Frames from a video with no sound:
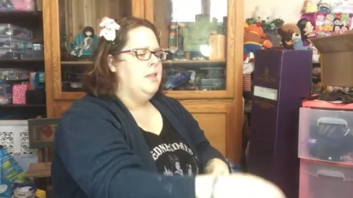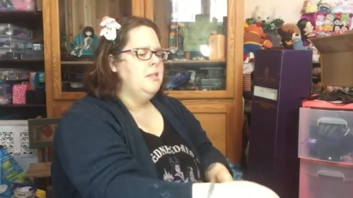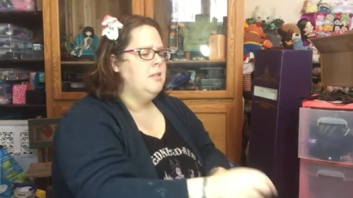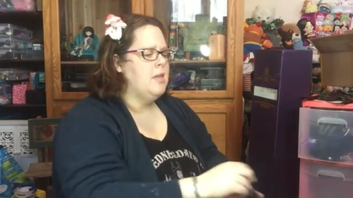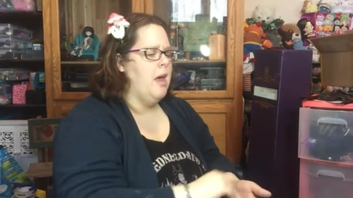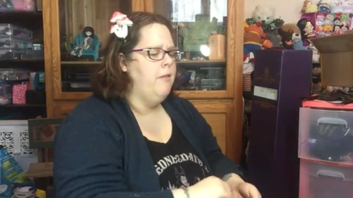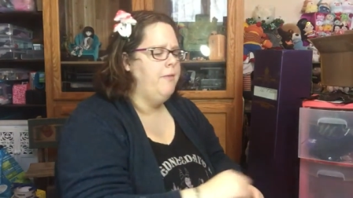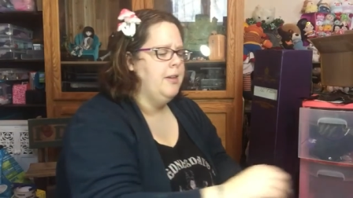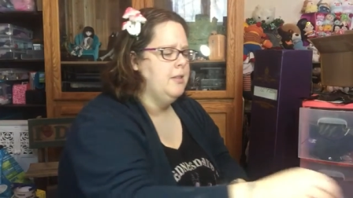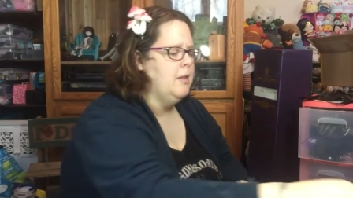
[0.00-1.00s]
This
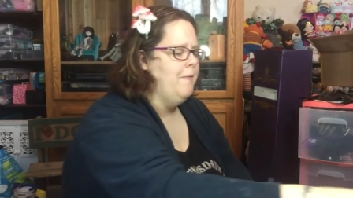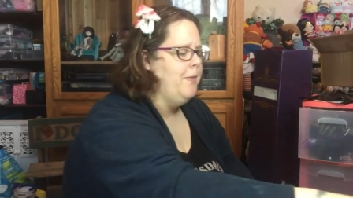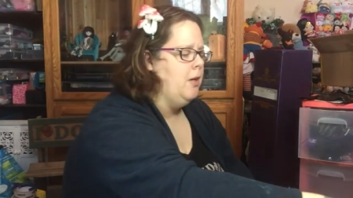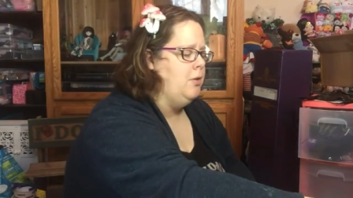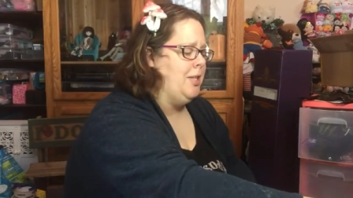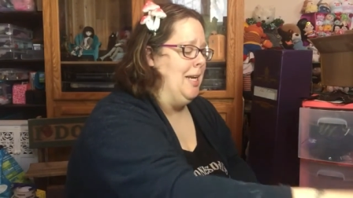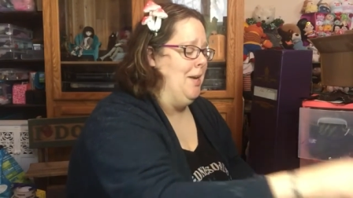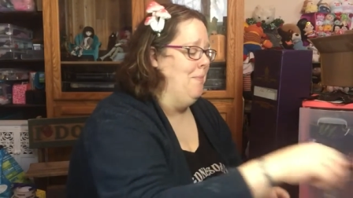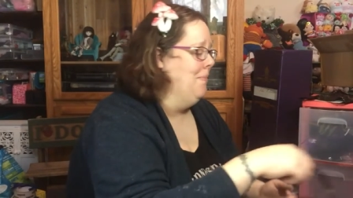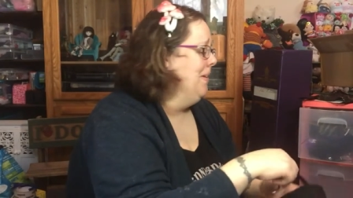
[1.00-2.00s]
outfit is confusing